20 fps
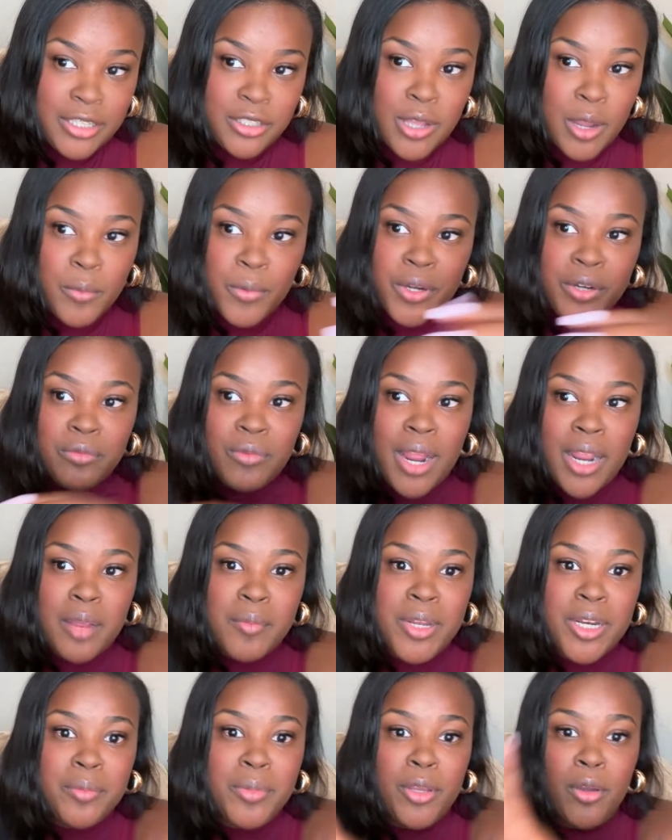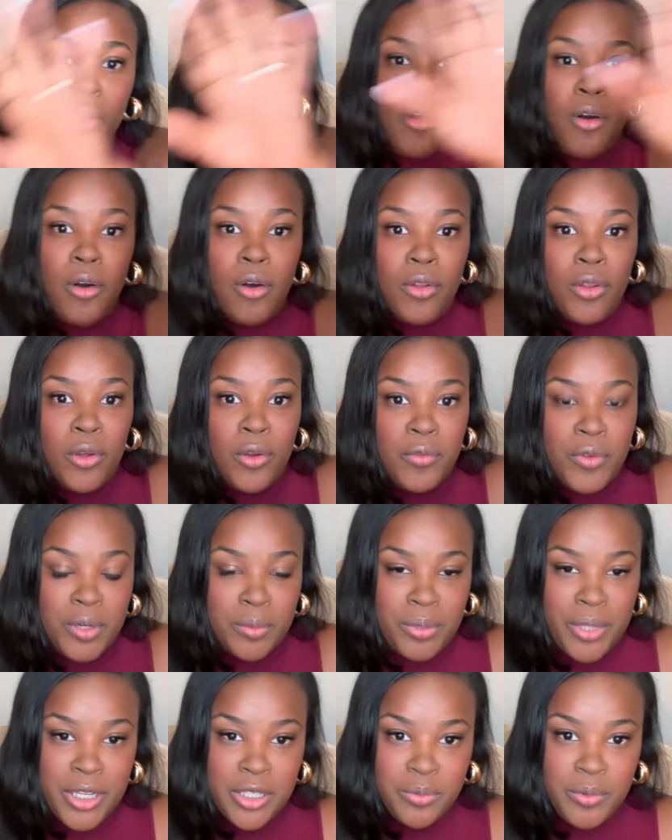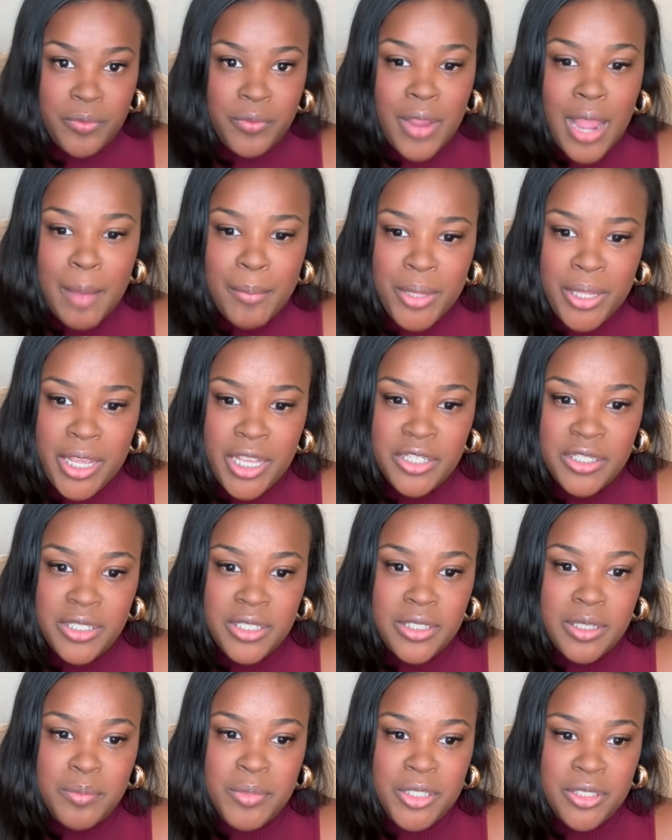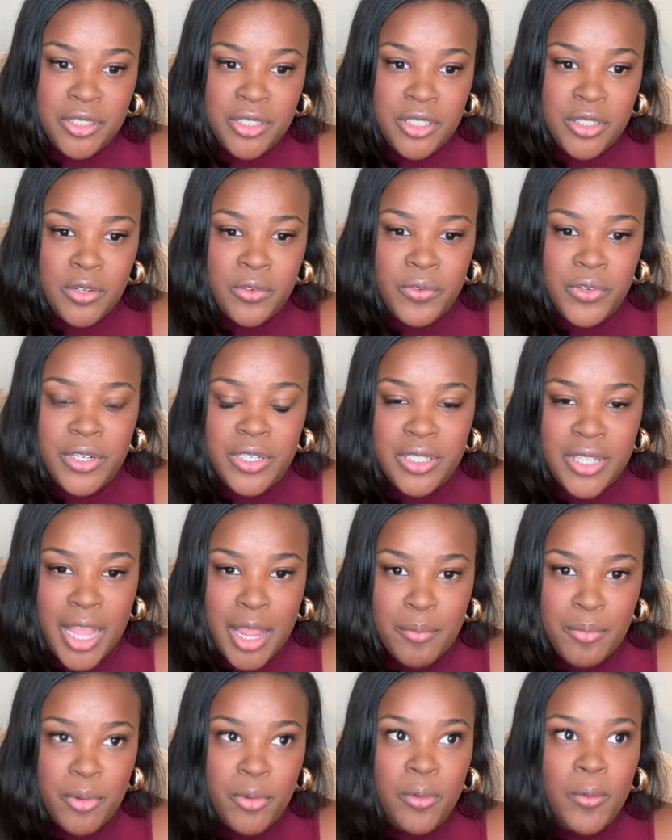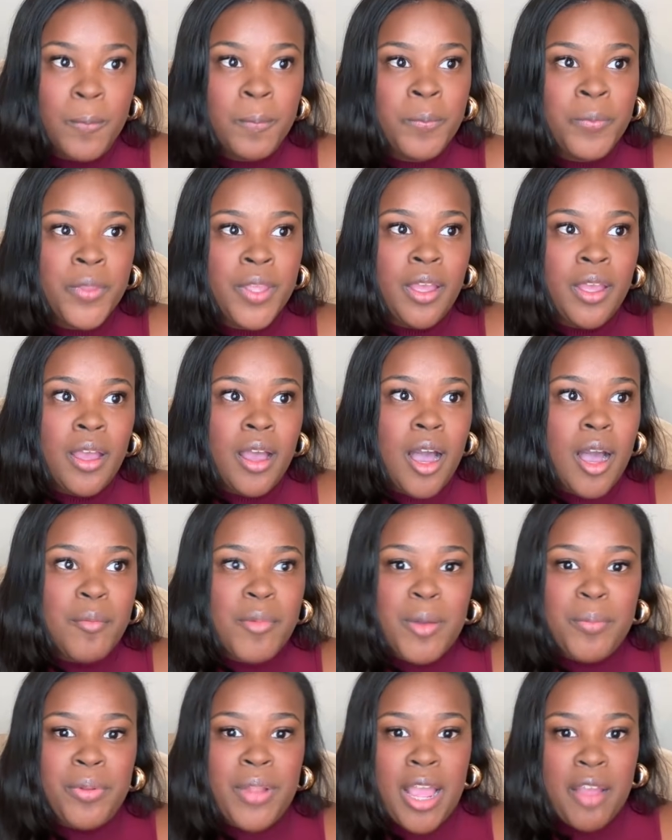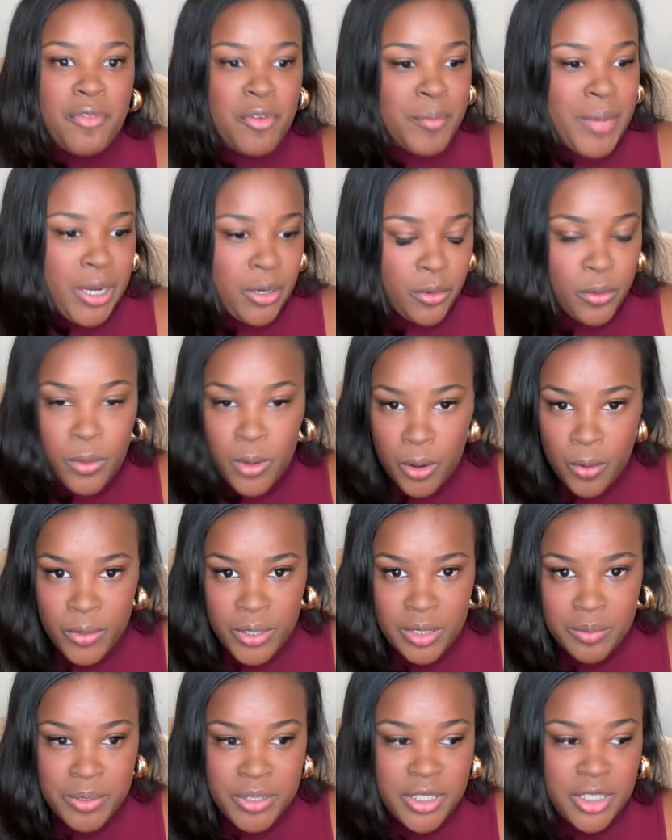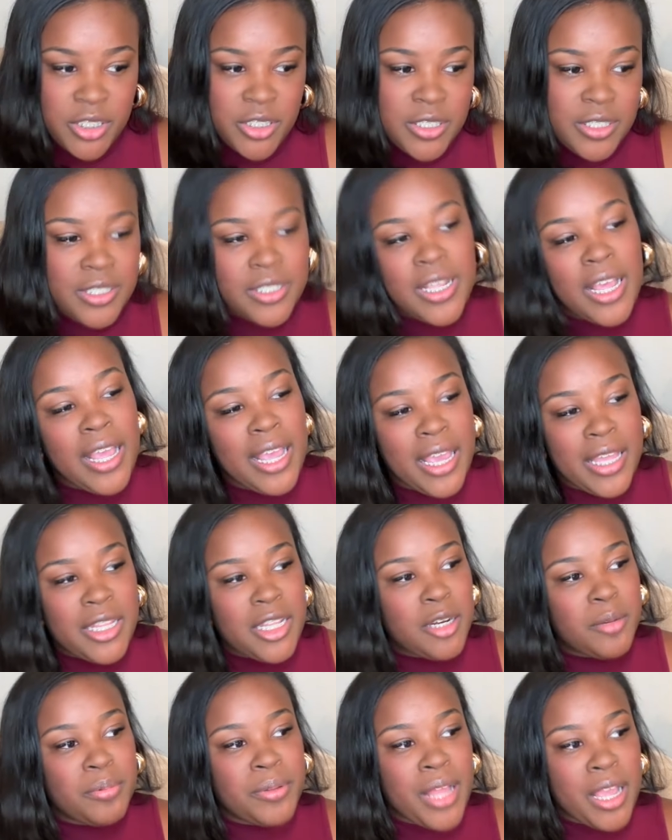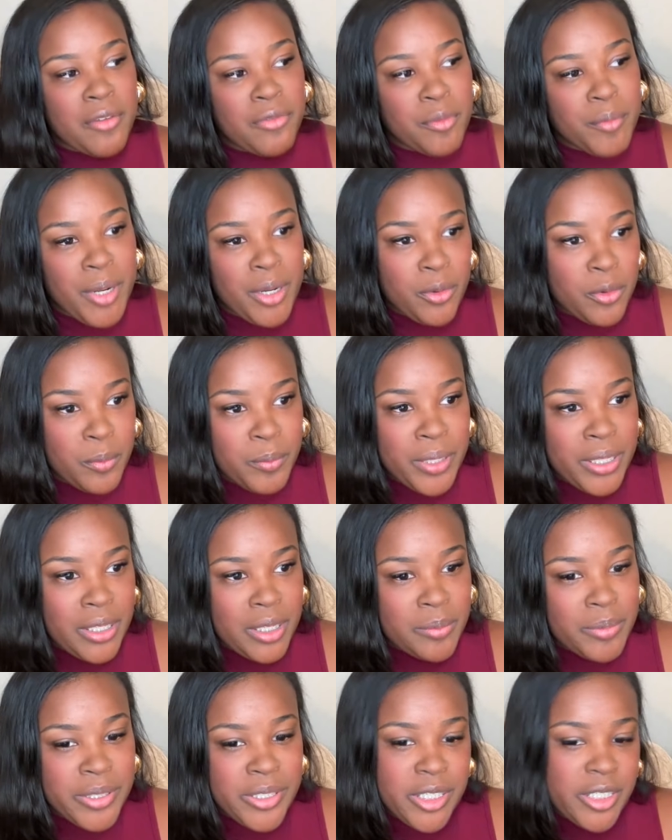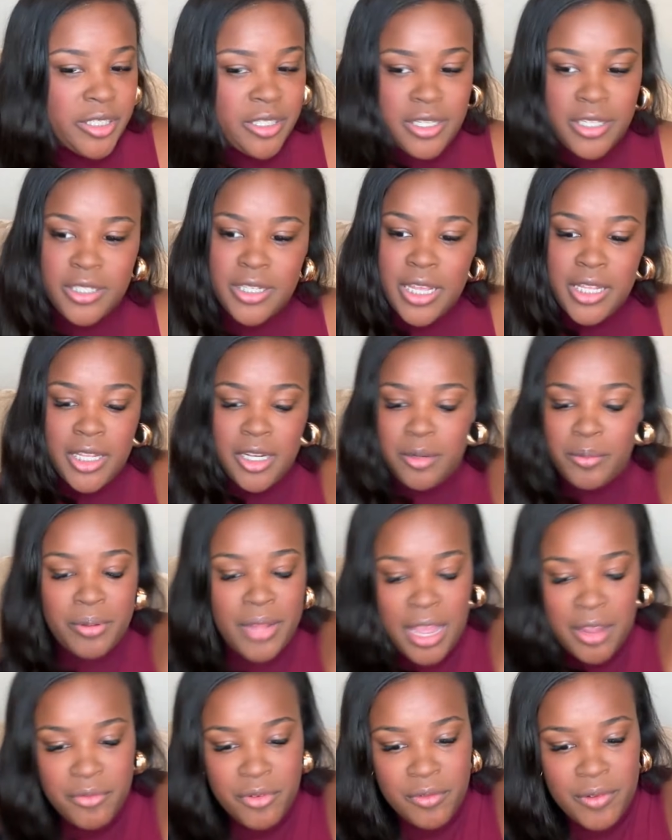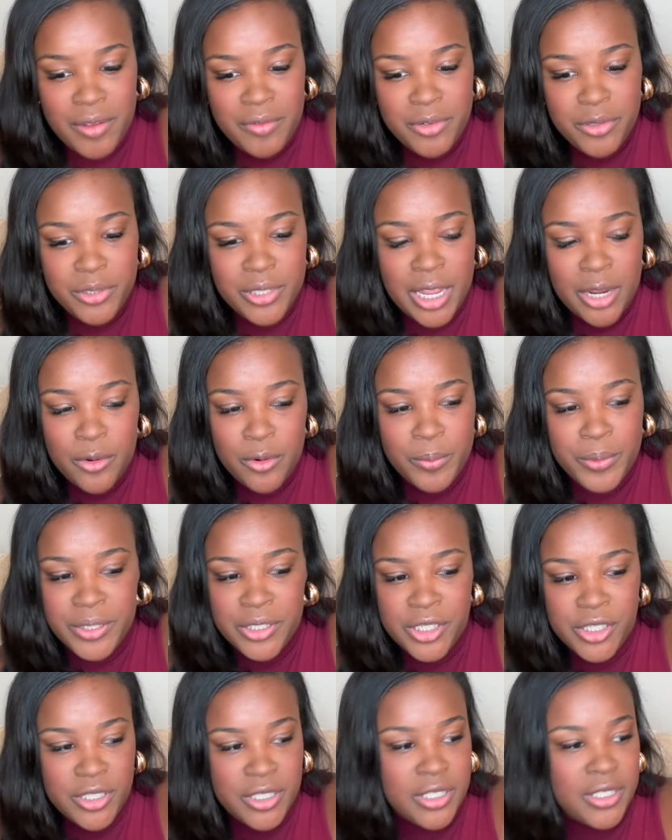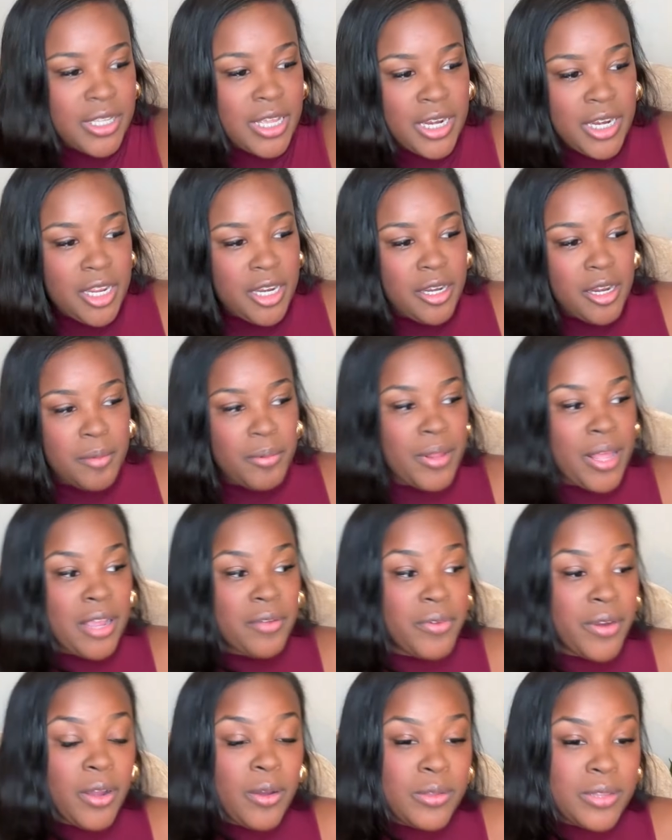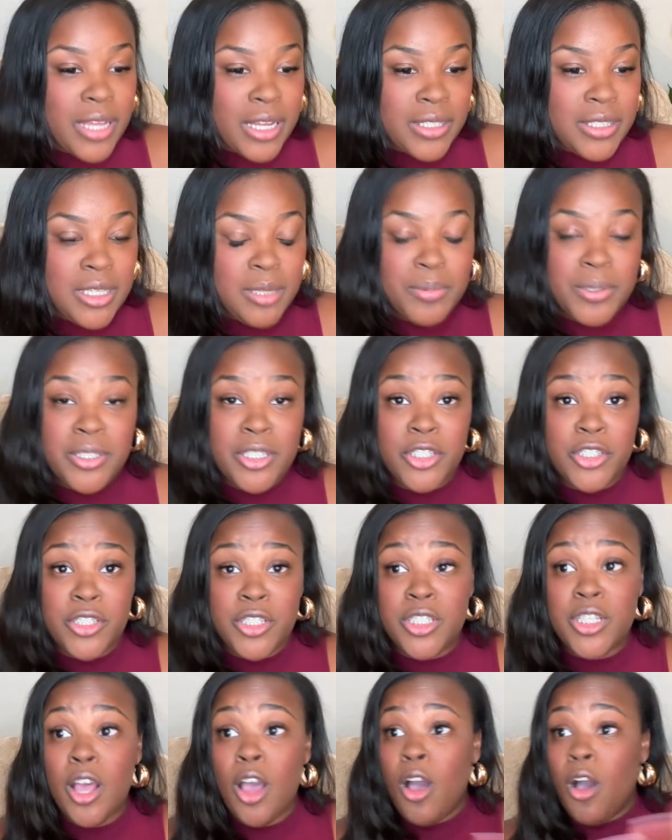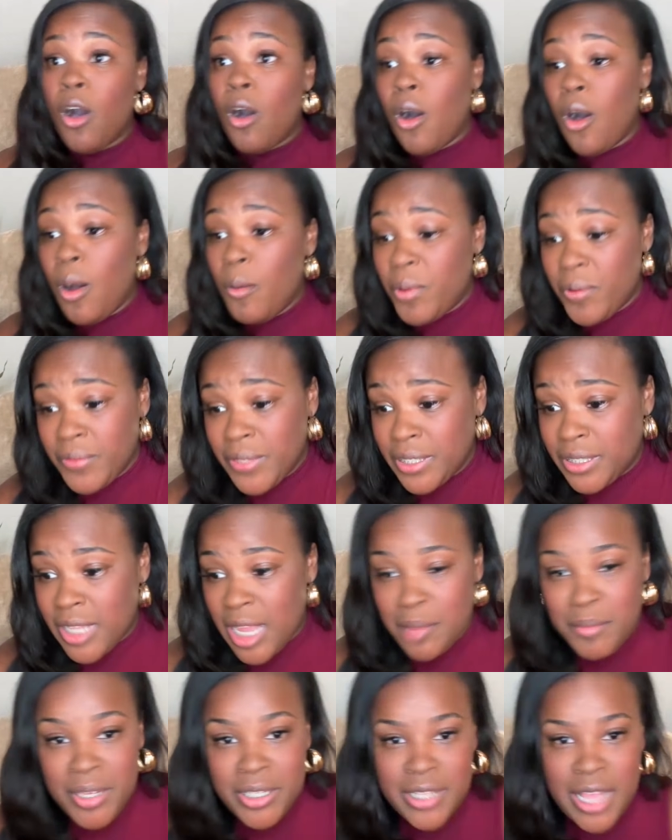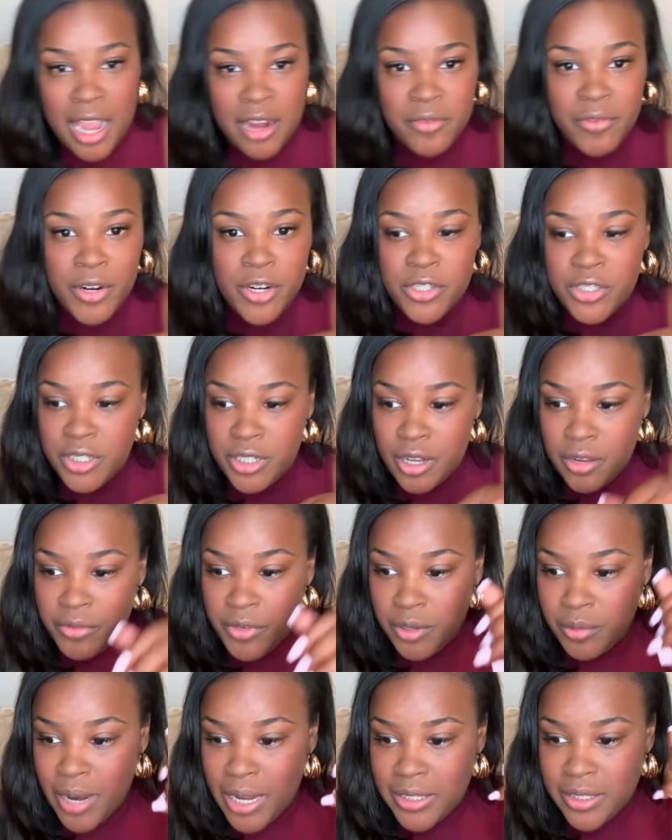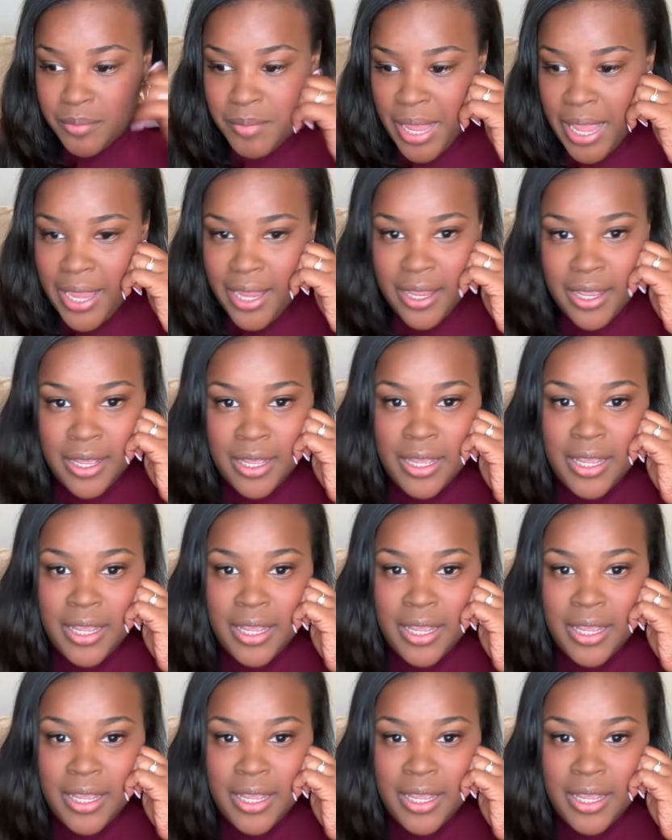So I wouldn't recommend to be all over the place with your application submission. So for example, applying for medical coding positions, and then applying for medical billing positions, and then applying for revenue cycle positions, and then applying for health IT positions, all with the same exact version of your resume.